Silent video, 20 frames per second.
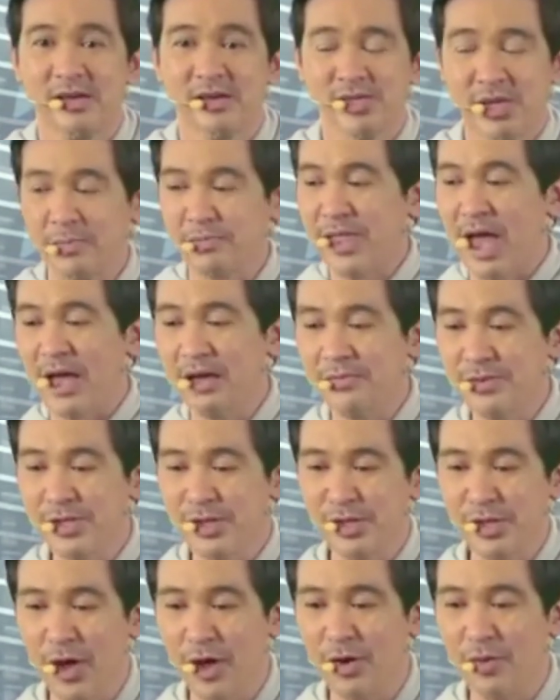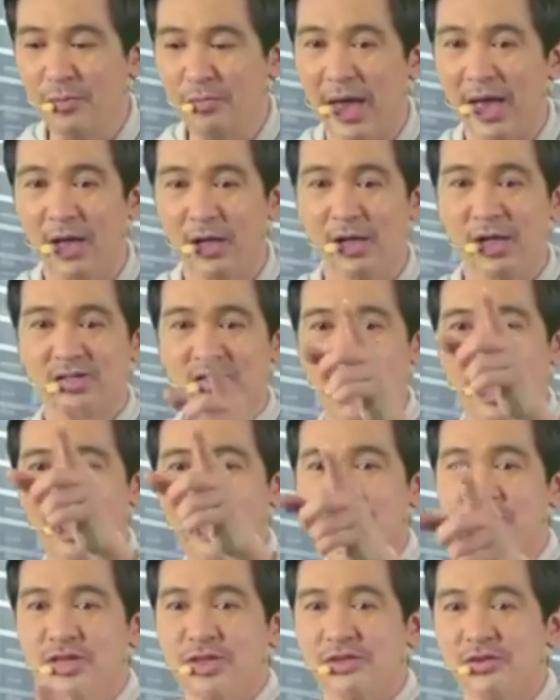Sometimes, my
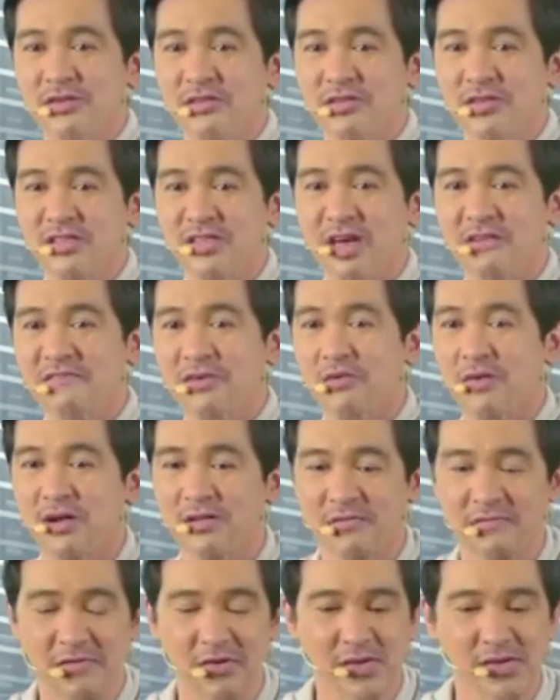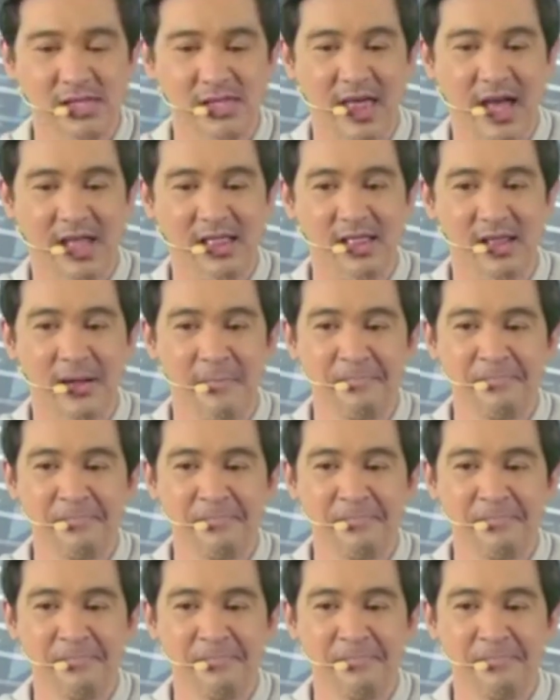challenge to each and every one of you is that